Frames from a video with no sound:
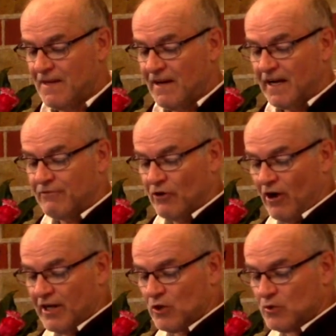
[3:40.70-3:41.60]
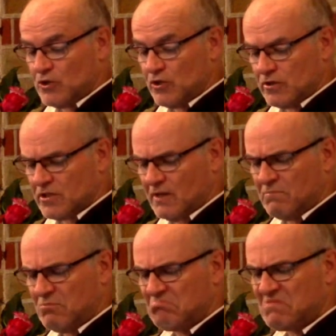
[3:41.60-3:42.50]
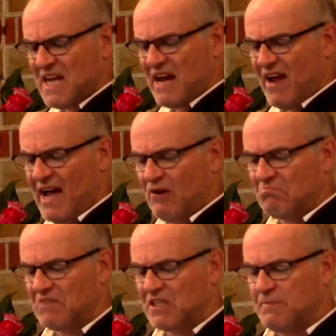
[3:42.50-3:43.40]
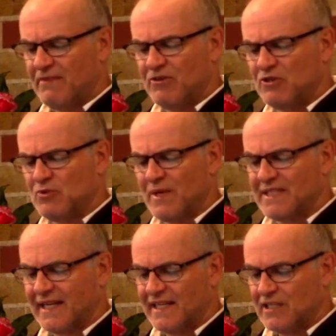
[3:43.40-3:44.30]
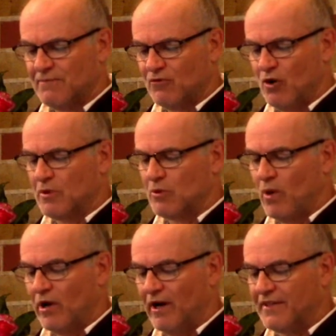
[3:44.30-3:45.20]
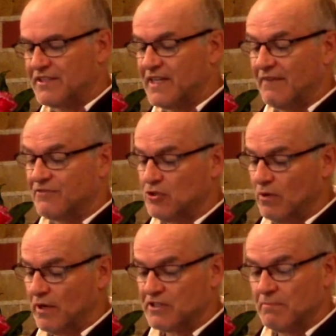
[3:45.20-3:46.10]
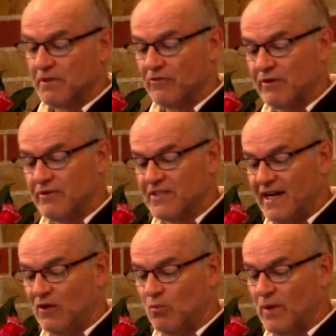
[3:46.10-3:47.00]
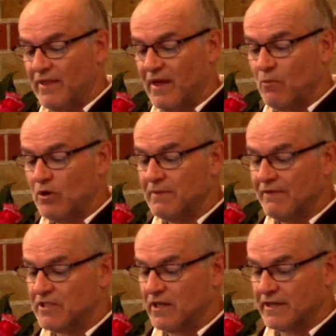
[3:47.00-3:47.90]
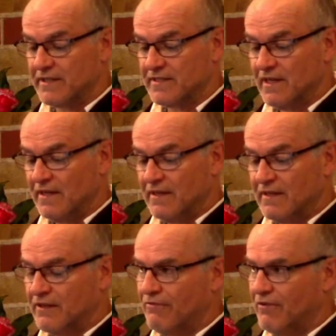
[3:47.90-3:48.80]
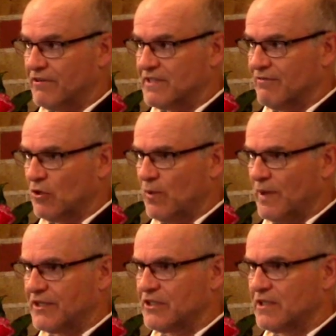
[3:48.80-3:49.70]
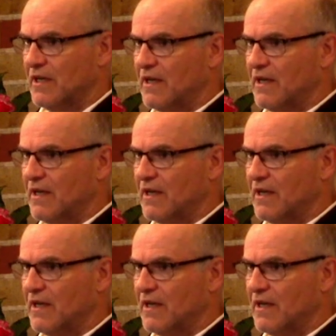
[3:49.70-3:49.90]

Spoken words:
And if your eye causes you to stumble, tear it out. It's better for you to enter kingdom of God with 1 eye than to have 2 eyes and be thrown into hell, where their worm never dies and the fire is never quenched.